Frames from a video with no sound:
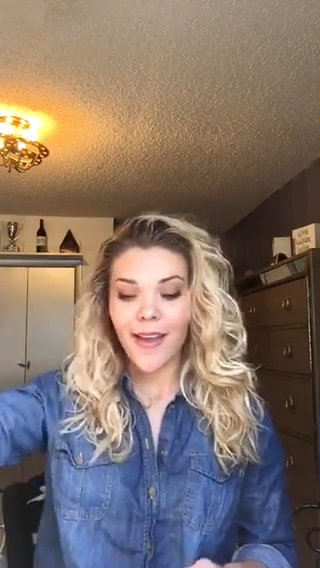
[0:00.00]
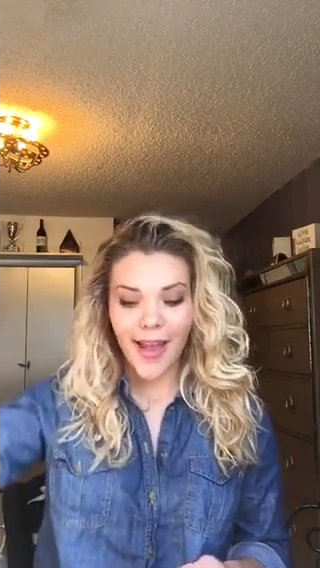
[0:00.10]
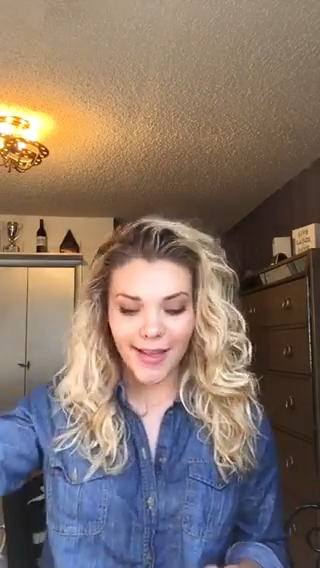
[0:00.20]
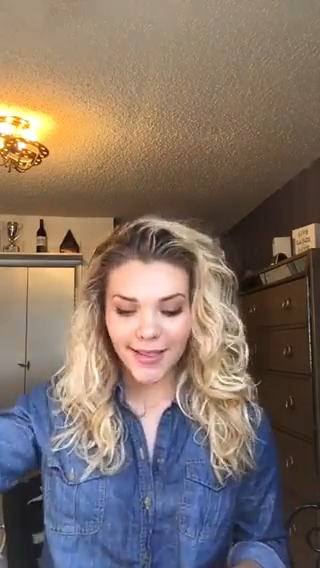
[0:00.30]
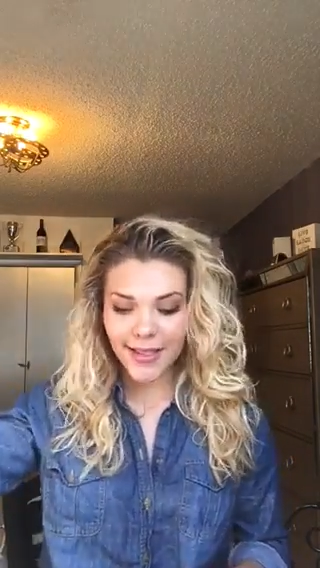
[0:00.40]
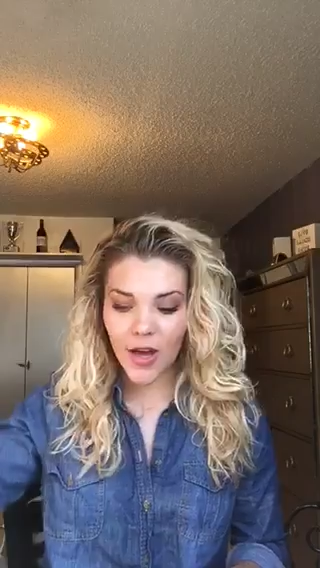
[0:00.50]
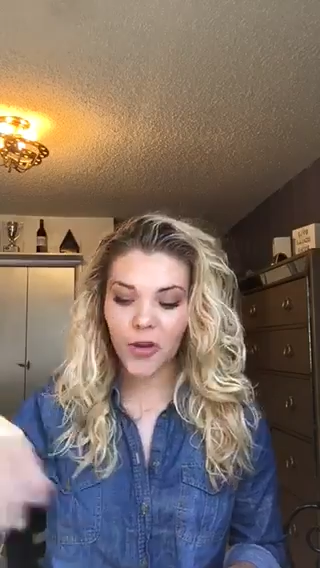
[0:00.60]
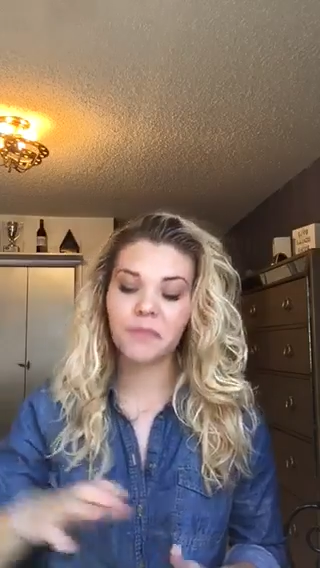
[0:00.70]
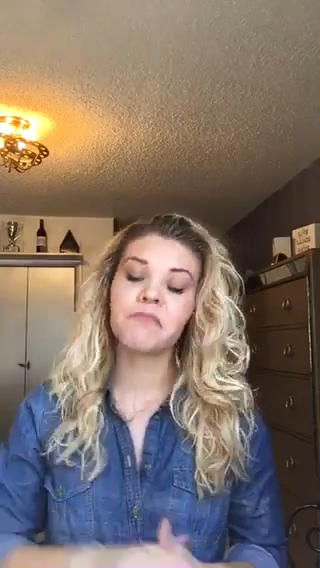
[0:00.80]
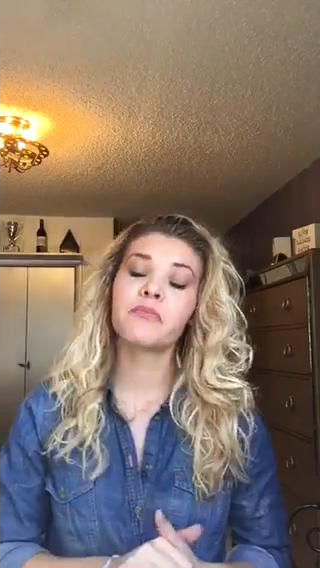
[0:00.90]
And
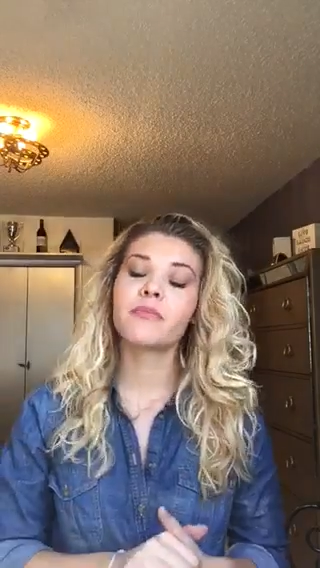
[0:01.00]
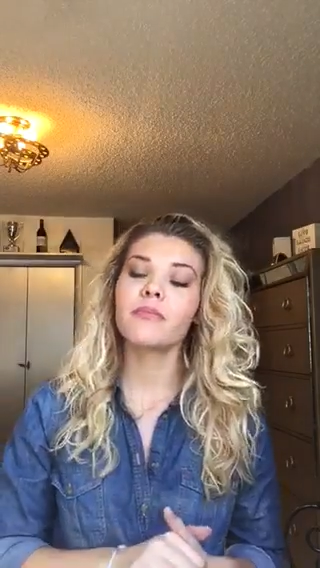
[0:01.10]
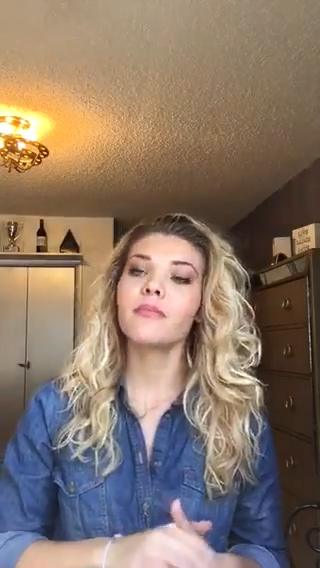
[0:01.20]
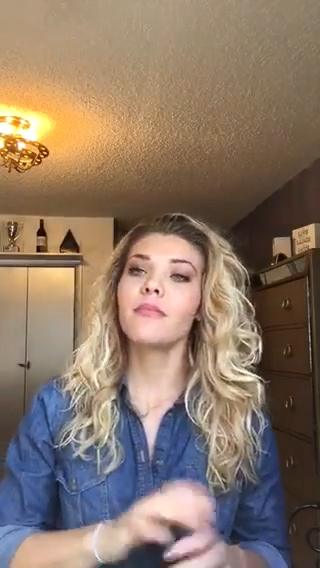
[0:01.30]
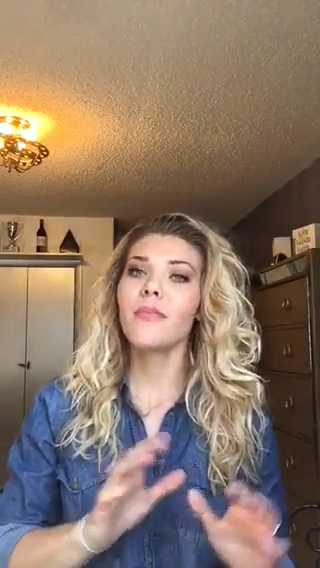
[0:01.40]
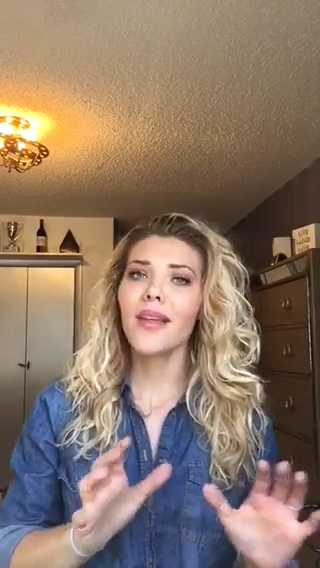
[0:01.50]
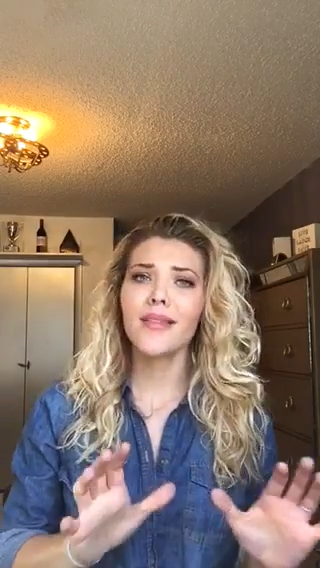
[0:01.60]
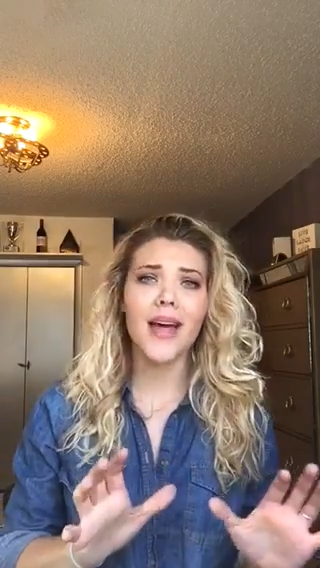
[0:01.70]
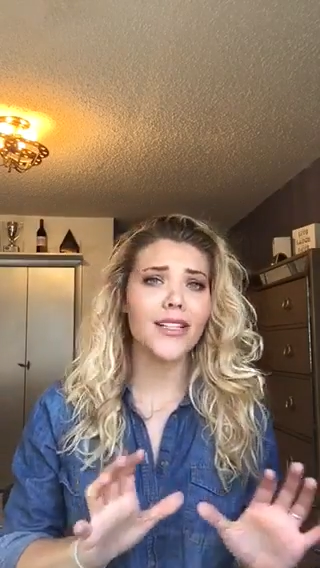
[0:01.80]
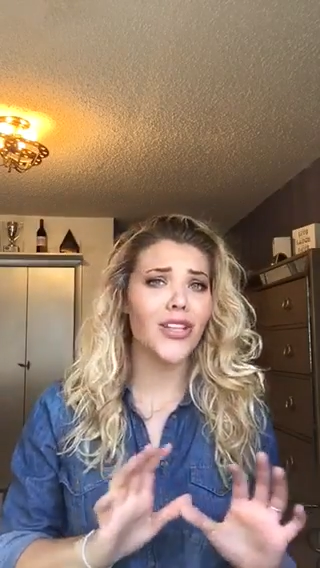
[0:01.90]
so
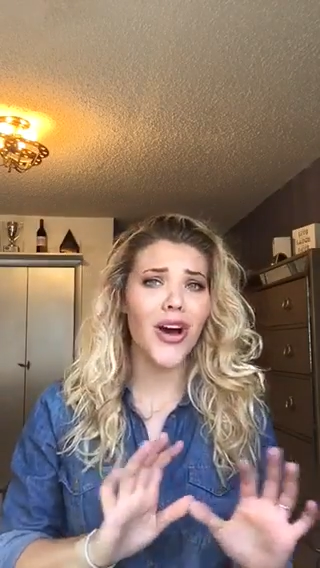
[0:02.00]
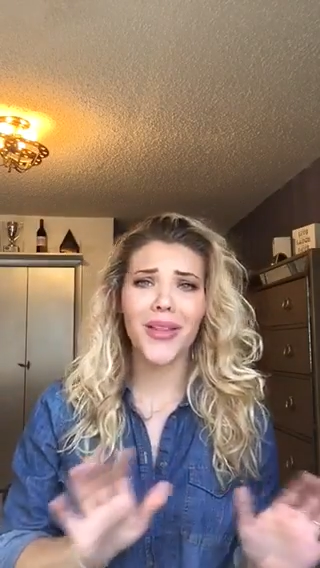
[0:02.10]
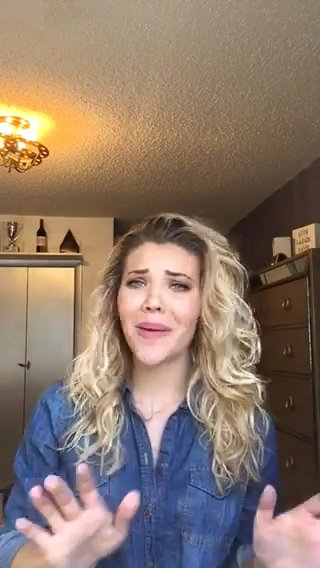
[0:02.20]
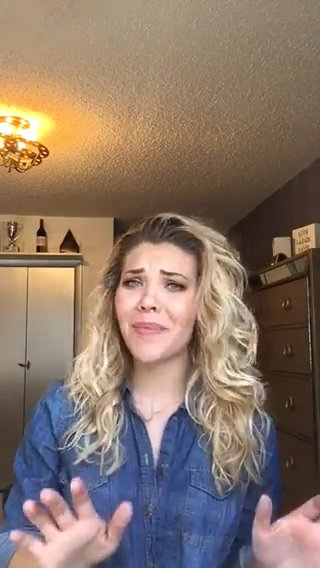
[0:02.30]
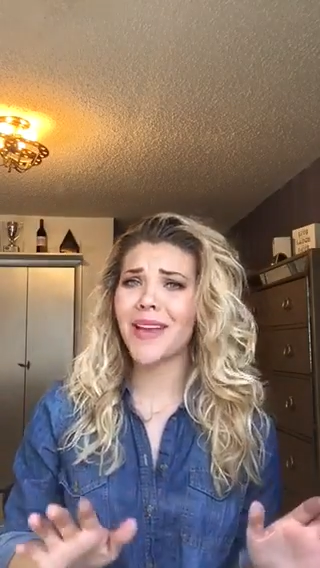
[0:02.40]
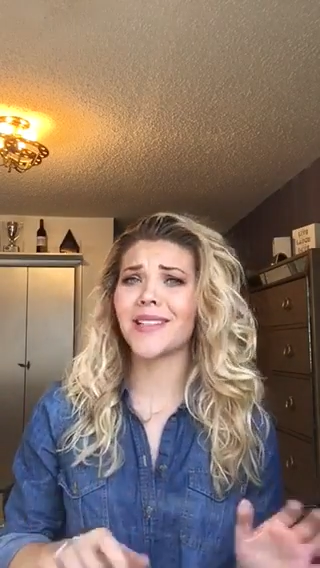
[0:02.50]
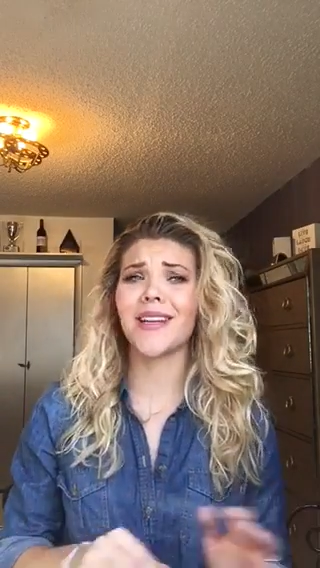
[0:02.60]
that's all that means,